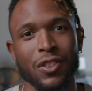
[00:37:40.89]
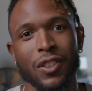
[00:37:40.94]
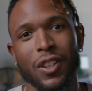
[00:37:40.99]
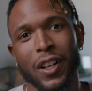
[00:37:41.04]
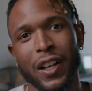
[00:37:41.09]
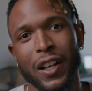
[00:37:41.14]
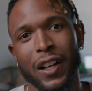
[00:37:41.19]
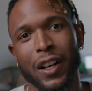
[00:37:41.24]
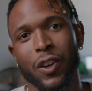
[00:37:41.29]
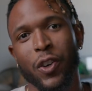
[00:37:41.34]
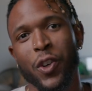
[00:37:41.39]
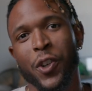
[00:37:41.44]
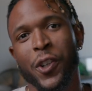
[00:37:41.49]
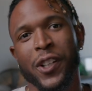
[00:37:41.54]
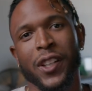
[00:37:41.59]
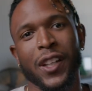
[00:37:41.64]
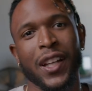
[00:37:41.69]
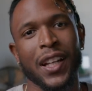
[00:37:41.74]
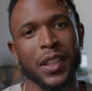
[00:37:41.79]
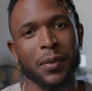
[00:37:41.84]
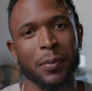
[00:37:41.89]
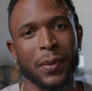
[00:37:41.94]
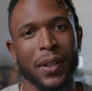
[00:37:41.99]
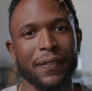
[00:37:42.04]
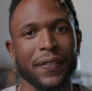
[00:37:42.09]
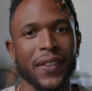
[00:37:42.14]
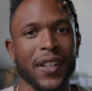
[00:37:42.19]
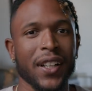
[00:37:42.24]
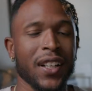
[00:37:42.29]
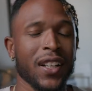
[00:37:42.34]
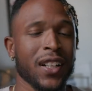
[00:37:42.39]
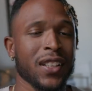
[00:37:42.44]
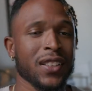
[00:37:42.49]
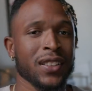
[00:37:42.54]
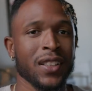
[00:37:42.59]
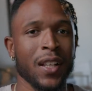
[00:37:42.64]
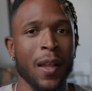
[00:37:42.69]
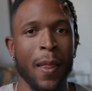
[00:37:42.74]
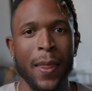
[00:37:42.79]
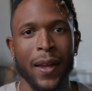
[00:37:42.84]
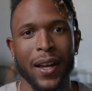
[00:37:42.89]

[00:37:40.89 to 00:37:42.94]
You know how I organize my files,